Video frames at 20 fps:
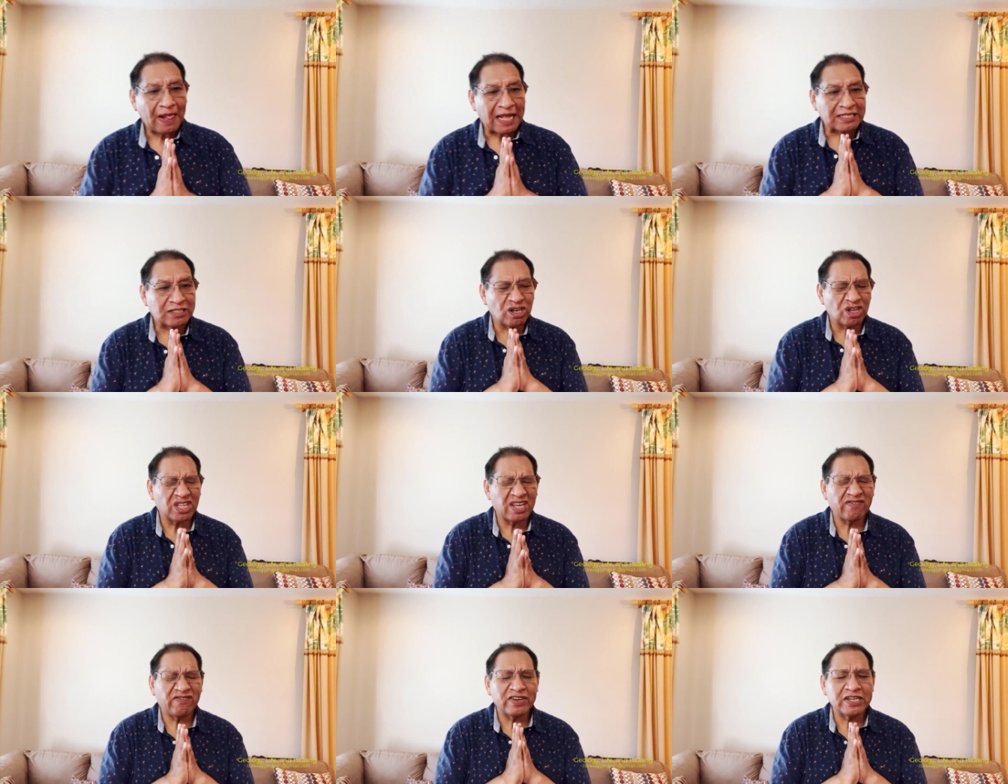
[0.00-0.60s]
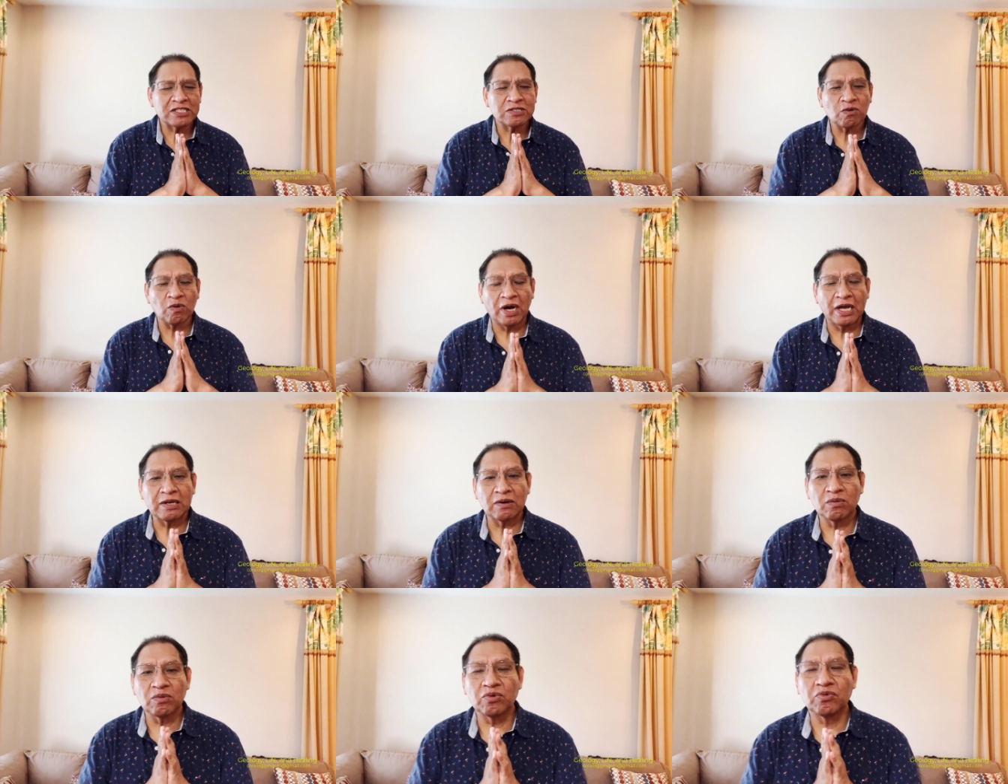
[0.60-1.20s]
So the first
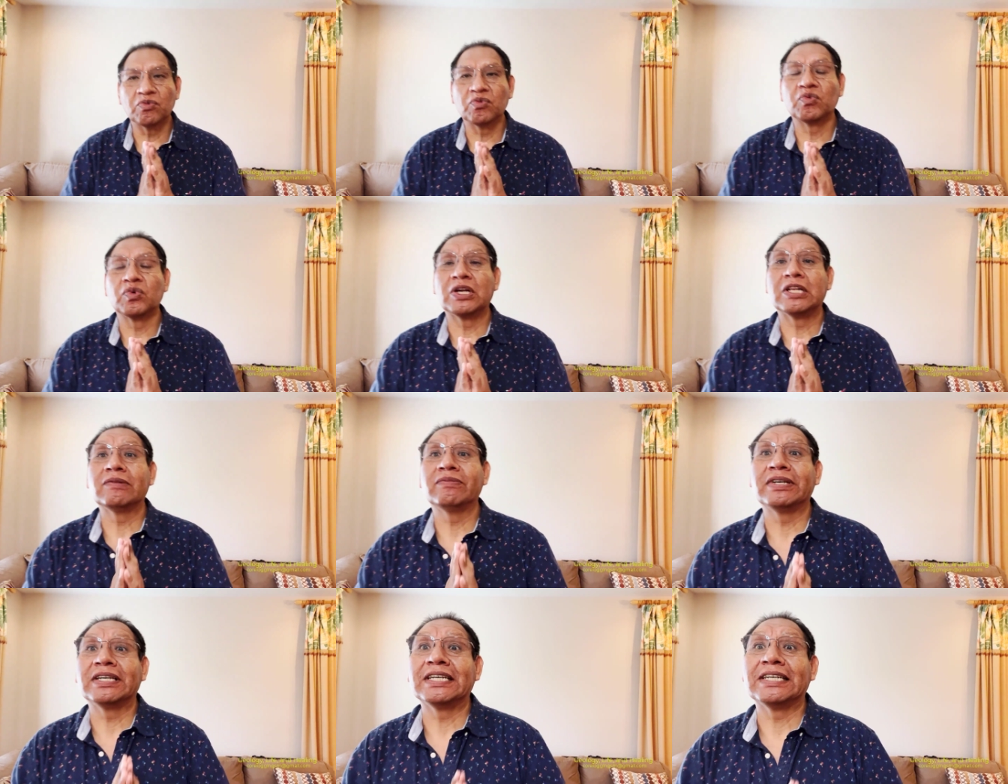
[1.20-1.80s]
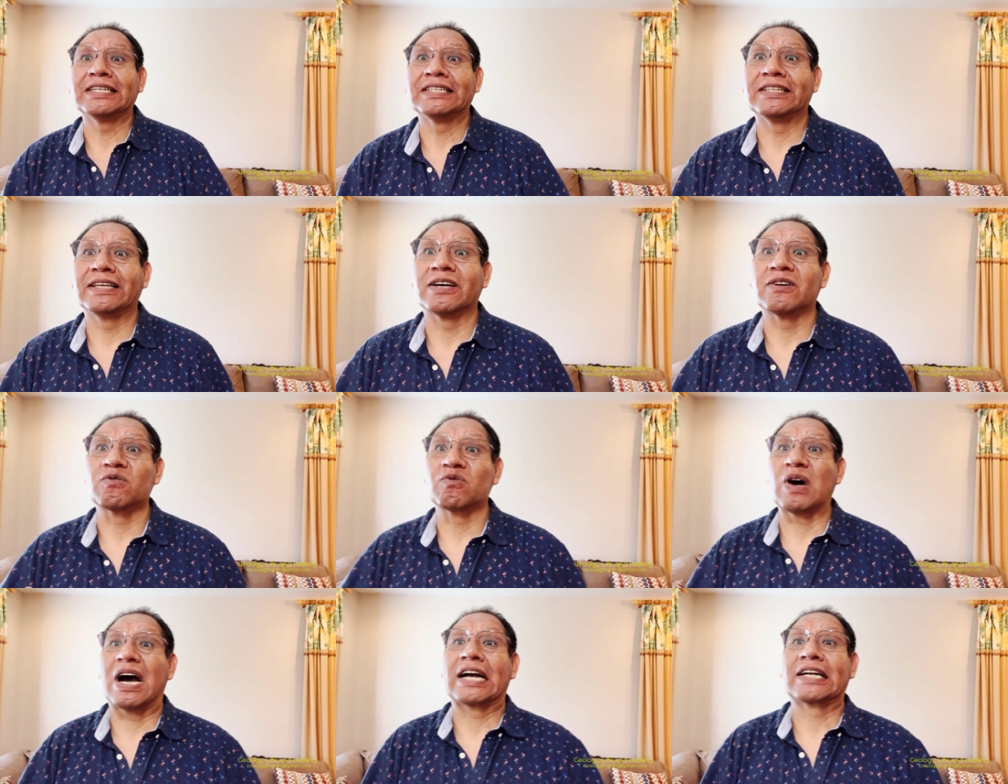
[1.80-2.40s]
one will be
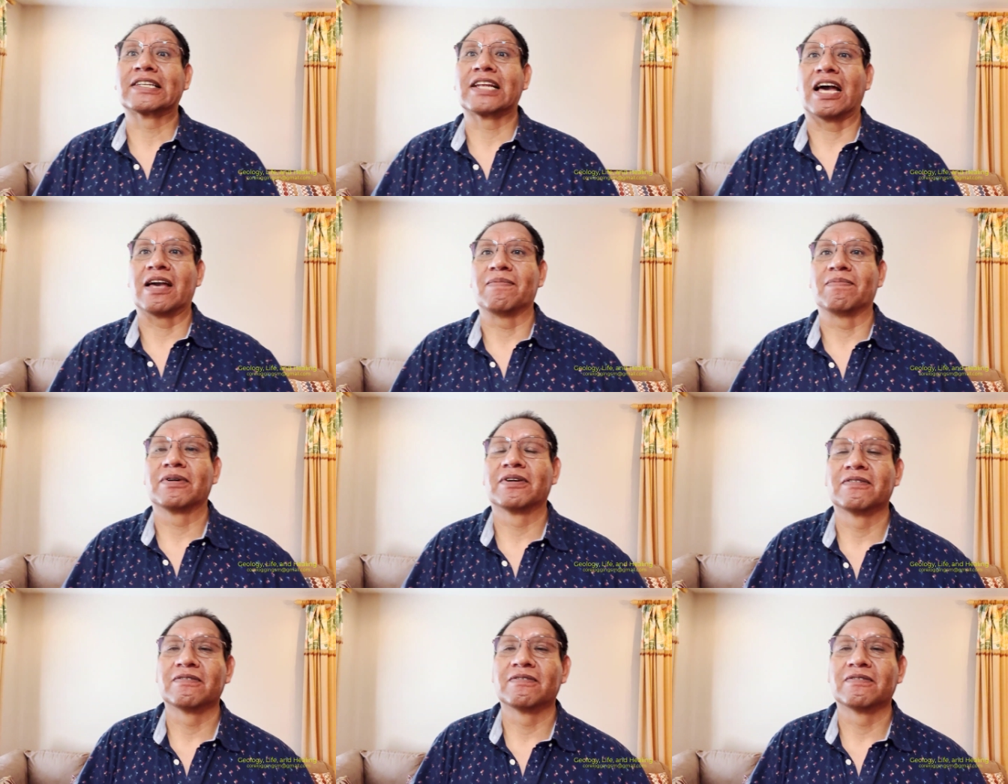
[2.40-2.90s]
the rock type.